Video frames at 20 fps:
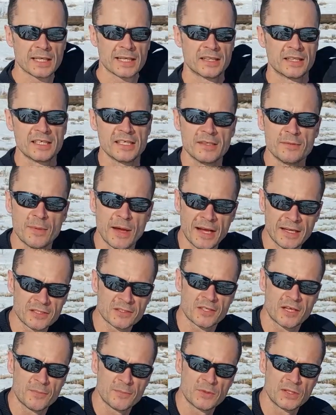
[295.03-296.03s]
at the
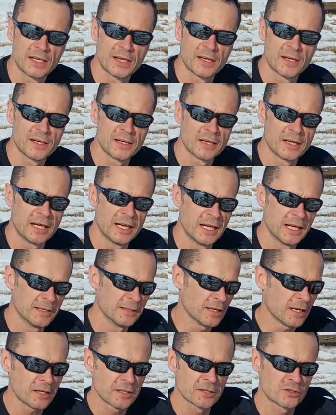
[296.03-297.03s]
backstop there. Uh,
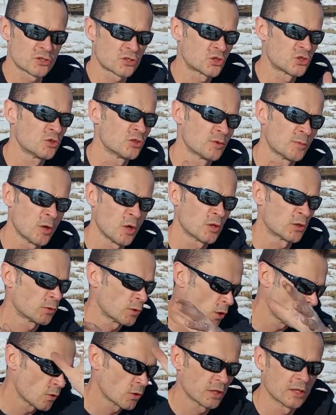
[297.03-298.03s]
not going to just shoot them all in a
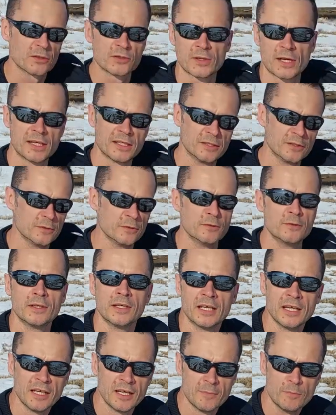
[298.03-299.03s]
row. Going to try to
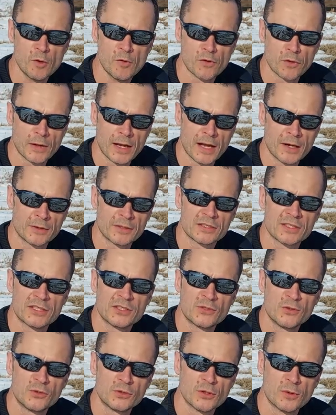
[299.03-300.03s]
move around as I
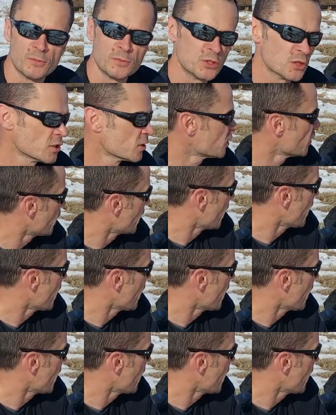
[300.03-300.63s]
shoot them, just so that